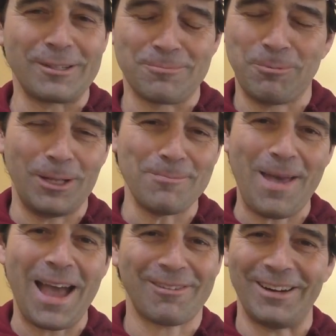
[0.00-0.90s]
to just pull it
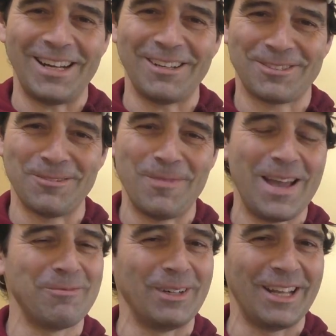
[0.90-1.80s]
back right now so
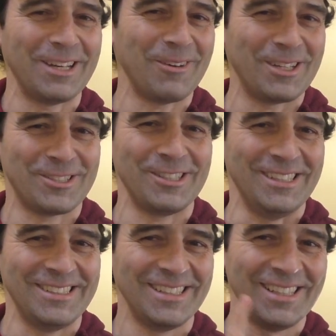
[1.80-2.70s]
bad, but I know I
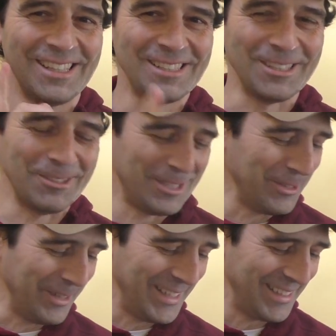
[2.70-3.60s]
shouldn't. Don't
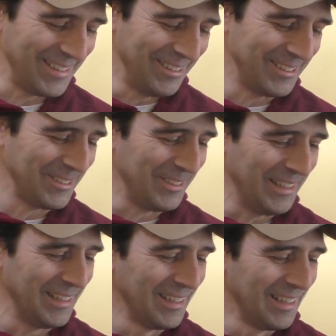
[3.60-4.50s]
do it. Don't do it.